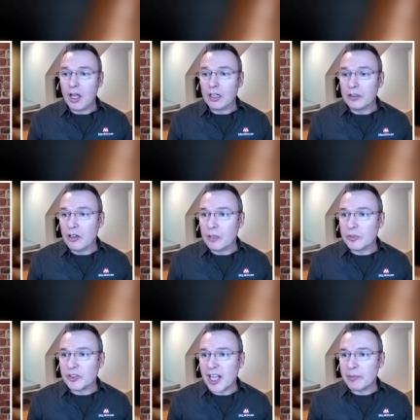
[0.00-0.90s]
No, I'm
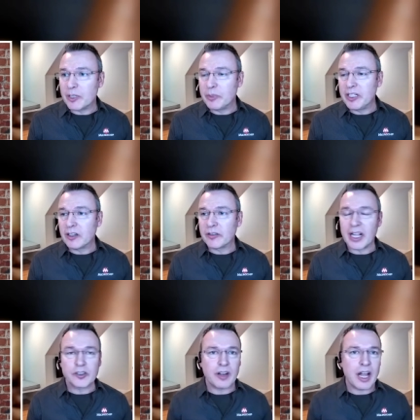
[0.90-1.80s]
just happy to be here.
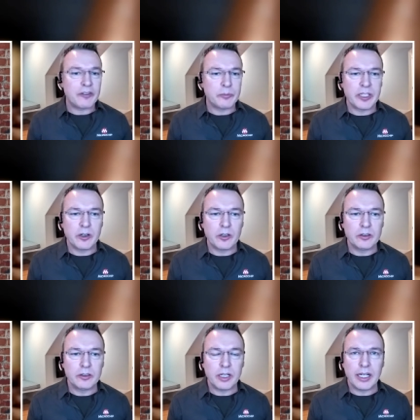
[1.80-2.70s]
Thanks for having me on.
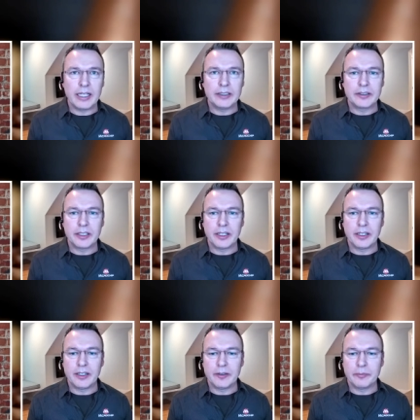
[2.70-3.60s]
And
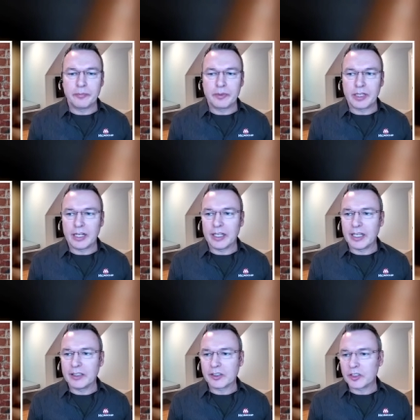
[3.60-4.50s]
um, again,
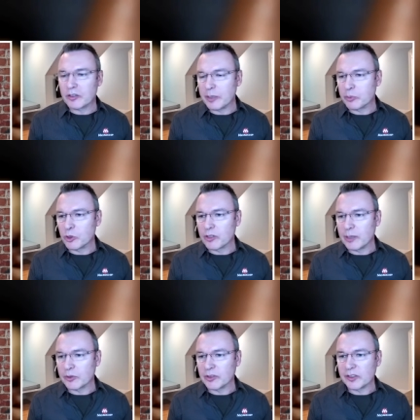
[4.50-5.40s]
this is a great program.
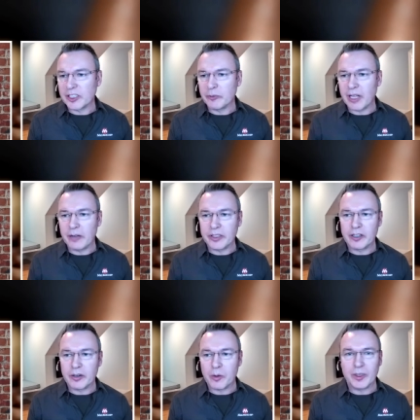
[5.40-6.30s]
So let's see if we have any
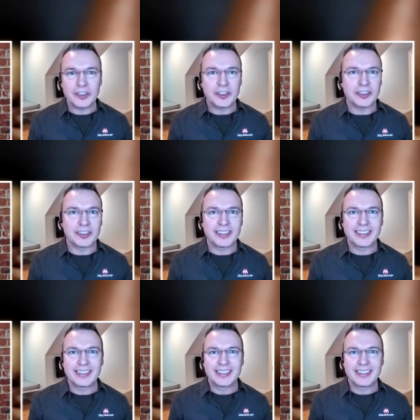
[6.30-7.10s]
great questions. Yeah.